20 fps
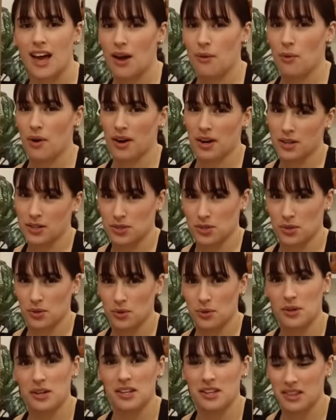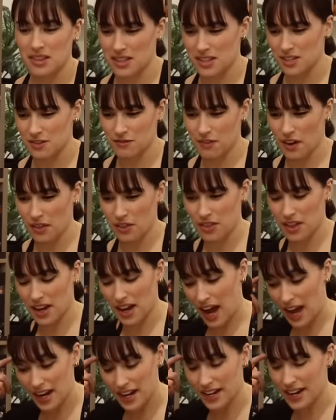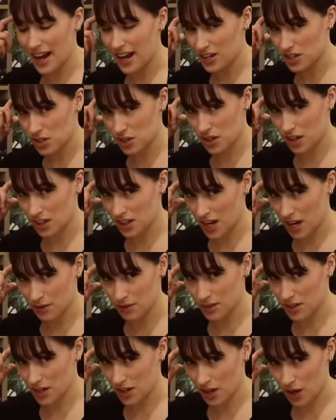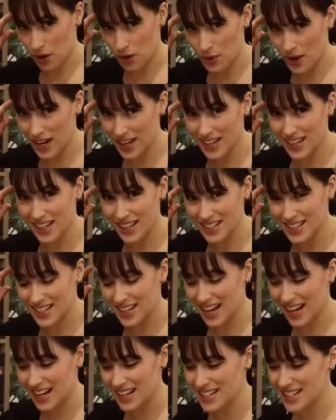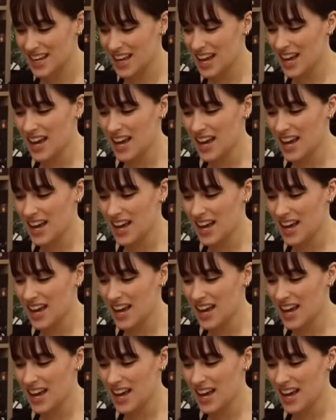I wanna do this fun thing. I didn't actually think that I was gonna go to IKEA tonight,